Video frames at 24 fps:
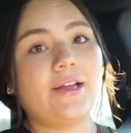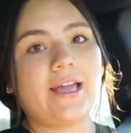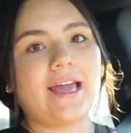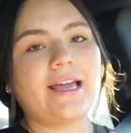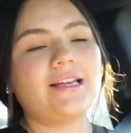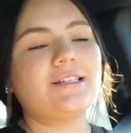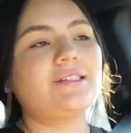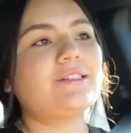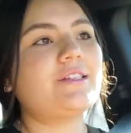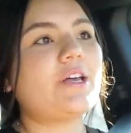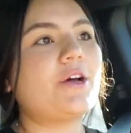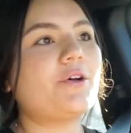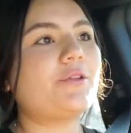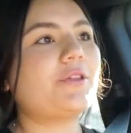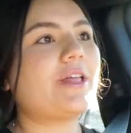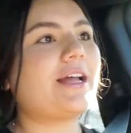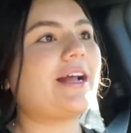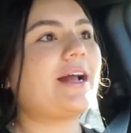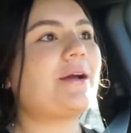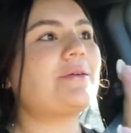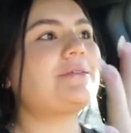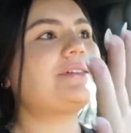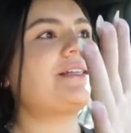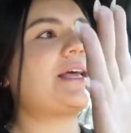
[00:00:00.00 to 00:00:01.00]
Okay, so
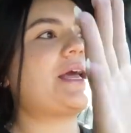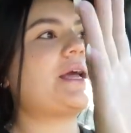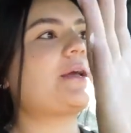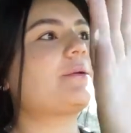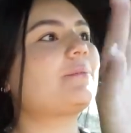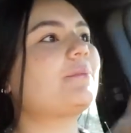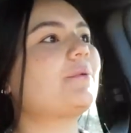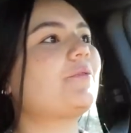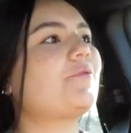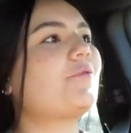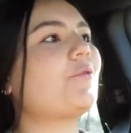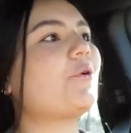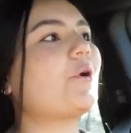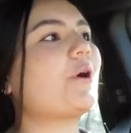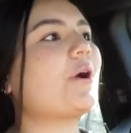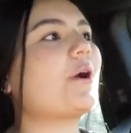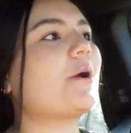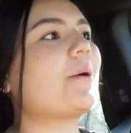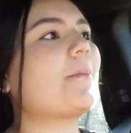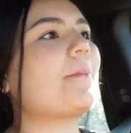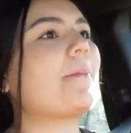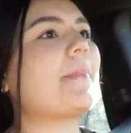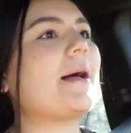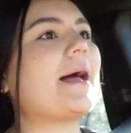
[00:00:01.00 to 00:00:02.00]
like I was saying
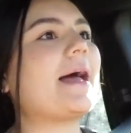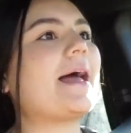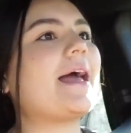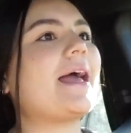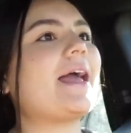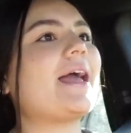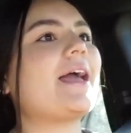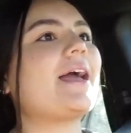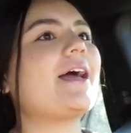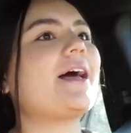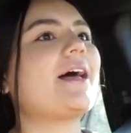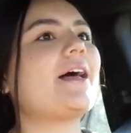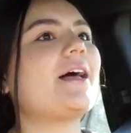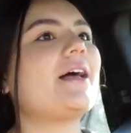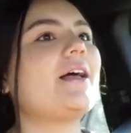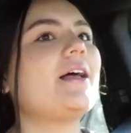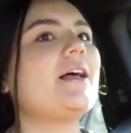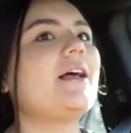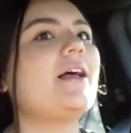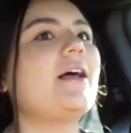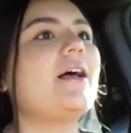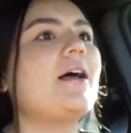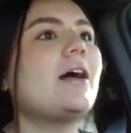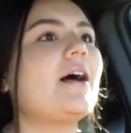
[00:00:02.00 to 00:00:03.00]
before my
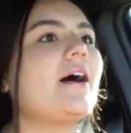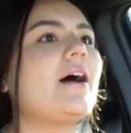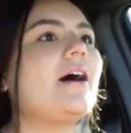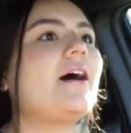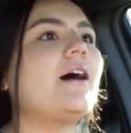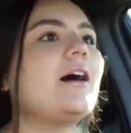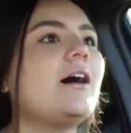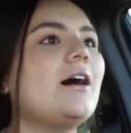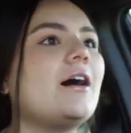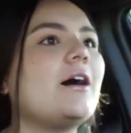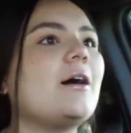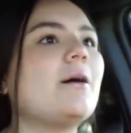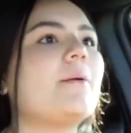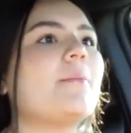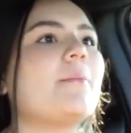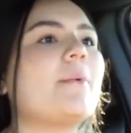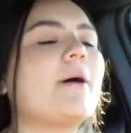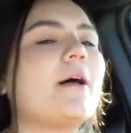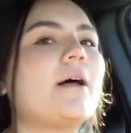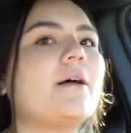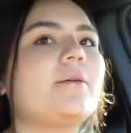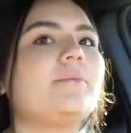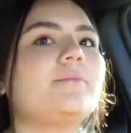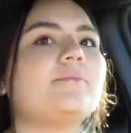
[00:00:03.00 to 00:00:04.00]

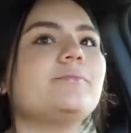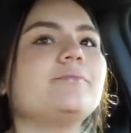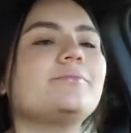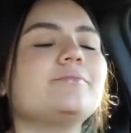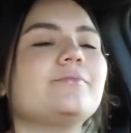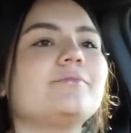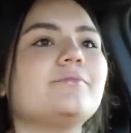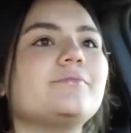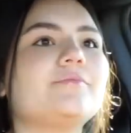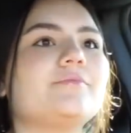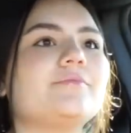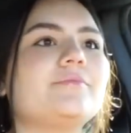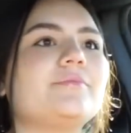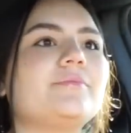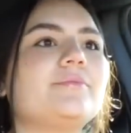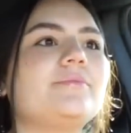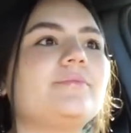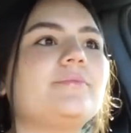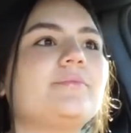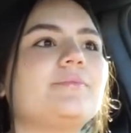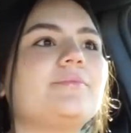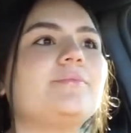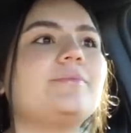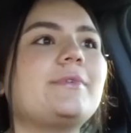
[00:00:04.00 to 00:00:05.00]
um
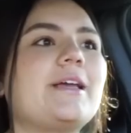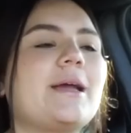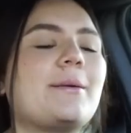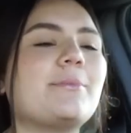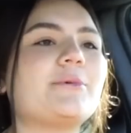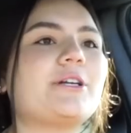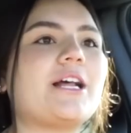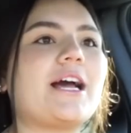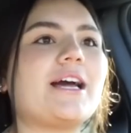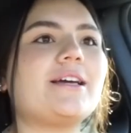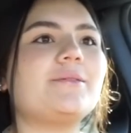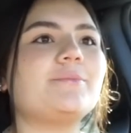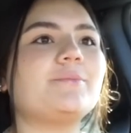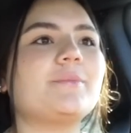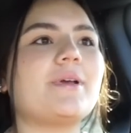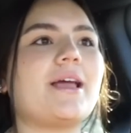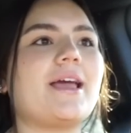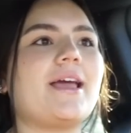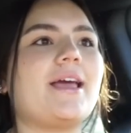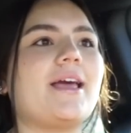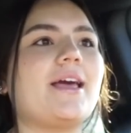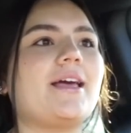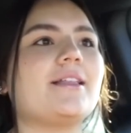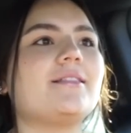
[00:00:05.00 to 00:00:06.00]
camera died,
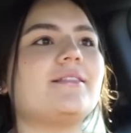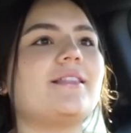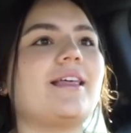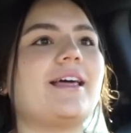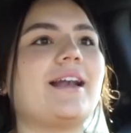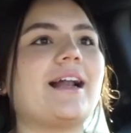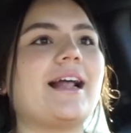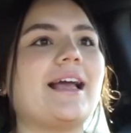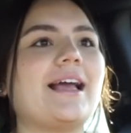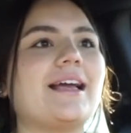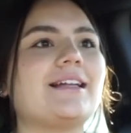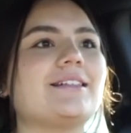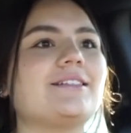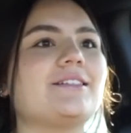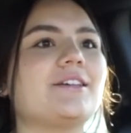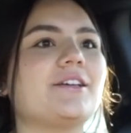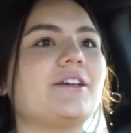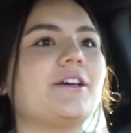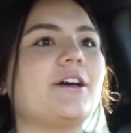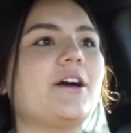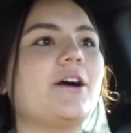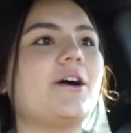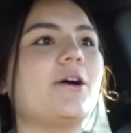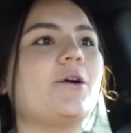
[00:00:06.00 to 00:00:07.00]
and then I had to
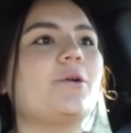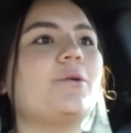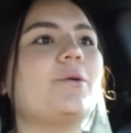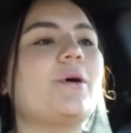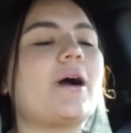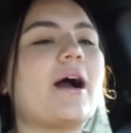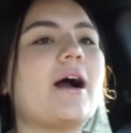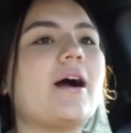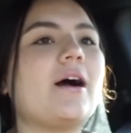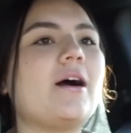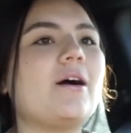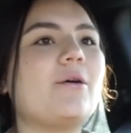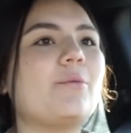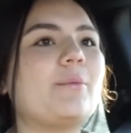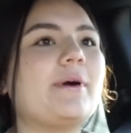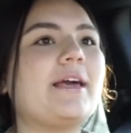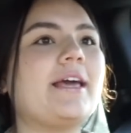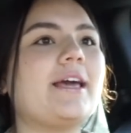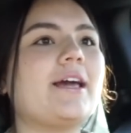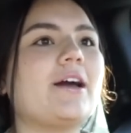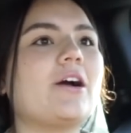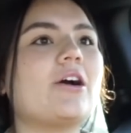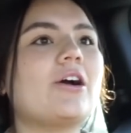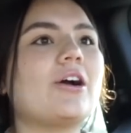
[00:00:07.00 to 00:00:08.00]
go. Uh,
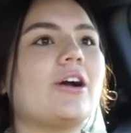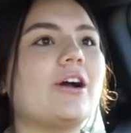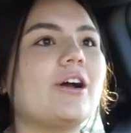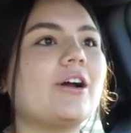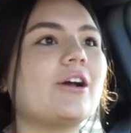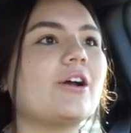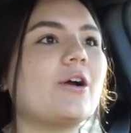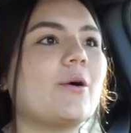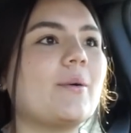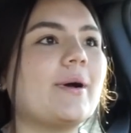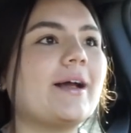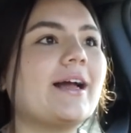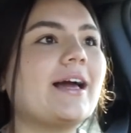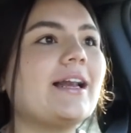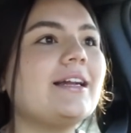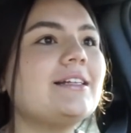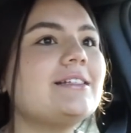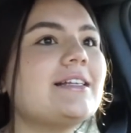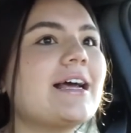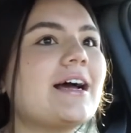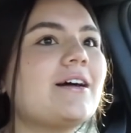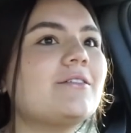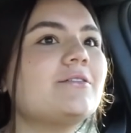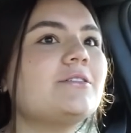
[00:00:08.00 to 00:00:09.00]
we are going out
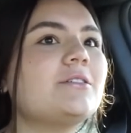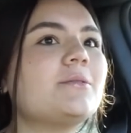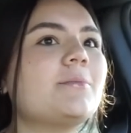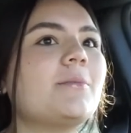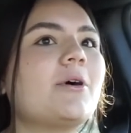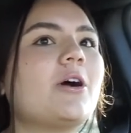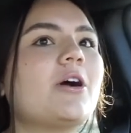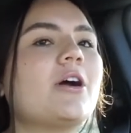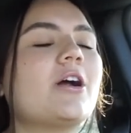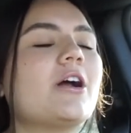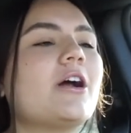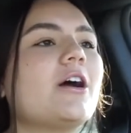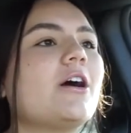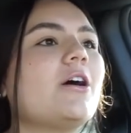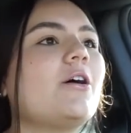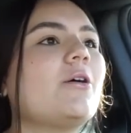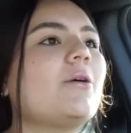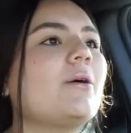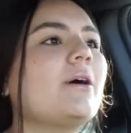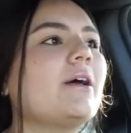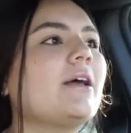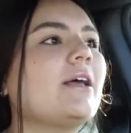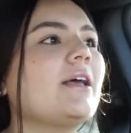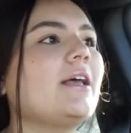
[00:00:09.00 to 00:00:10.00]
of town
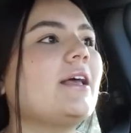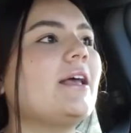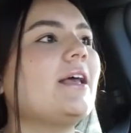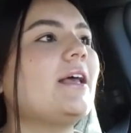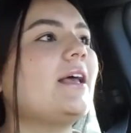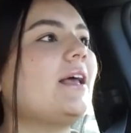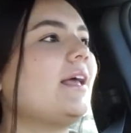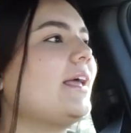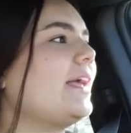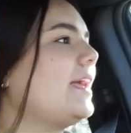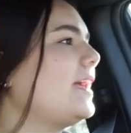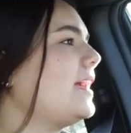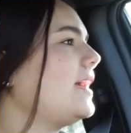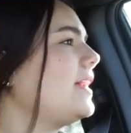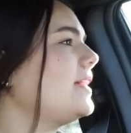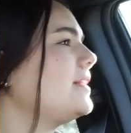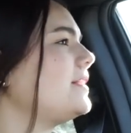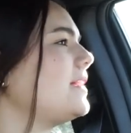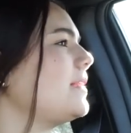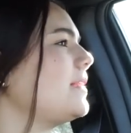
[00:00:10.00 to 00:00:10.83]
tomorrow, and